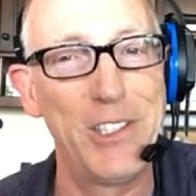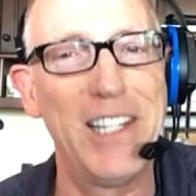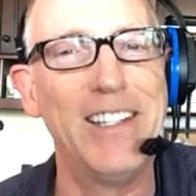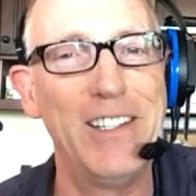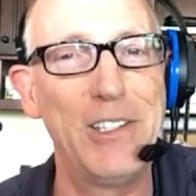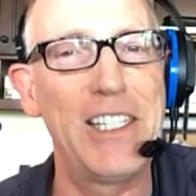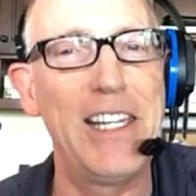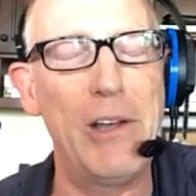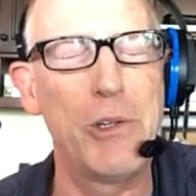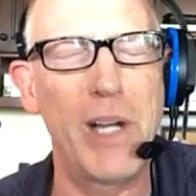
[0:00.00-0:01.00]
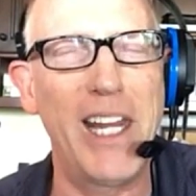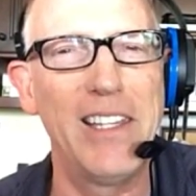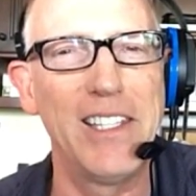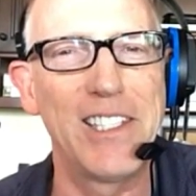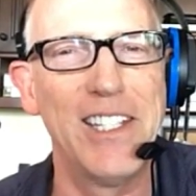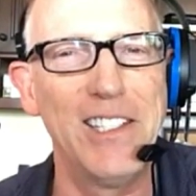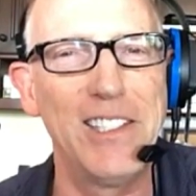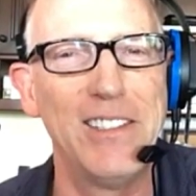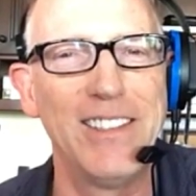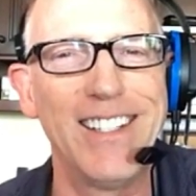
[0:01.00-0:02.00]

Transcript: see, see how tricky this is?